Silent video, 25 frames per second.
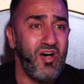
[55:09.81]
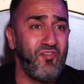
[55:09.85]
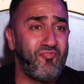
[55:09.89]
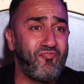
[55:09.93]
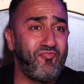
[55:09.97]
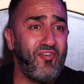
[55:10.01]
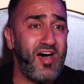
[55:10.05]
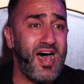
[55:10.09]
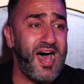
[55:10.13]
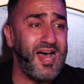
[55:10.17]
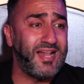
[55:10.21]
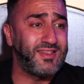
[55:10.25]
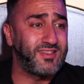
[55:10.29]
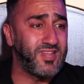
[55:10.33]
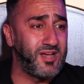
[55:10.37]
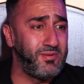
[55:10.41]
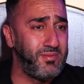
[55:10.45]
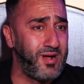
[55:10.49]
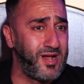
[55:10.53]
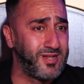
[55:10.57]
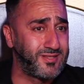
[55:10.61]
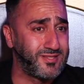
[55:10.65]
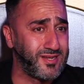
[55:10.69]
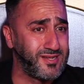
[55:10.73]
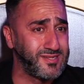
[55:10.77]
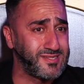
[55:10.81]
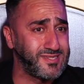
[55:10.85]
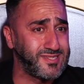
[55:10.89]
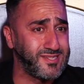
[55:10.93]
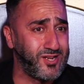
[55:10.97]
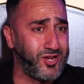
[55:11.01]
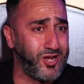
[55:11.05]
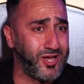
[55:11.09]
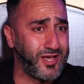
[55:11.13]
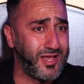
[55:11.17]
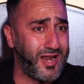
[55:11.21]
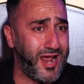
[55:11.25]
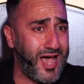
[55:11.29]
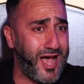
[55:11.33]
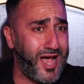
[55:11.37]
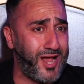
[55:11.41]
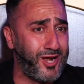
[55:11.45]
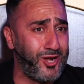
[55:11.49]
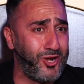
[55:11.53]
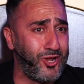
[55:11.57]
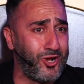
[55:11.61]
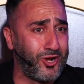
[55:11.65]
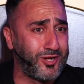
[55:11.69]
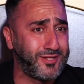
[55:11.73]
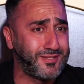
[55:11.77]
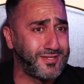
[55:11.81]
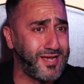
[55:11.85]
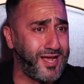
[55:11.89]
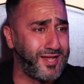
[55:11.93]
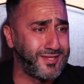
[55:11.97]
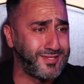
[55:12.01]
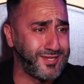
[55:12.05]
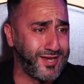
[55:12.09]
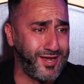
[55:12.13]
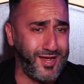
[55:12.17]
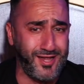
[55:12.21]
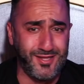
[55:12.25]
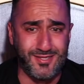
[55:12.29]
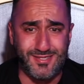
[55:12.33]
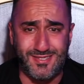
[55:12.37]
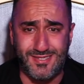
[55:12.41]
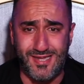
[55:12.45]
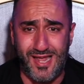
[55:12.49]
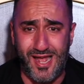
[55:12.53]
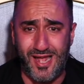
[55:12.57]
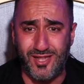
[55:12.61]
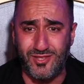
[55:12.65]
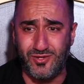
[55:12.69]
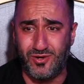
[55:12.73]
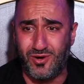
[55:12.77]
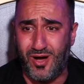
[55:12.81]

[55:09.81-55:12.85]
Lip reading: Fatima al-Sughra looked at her and said,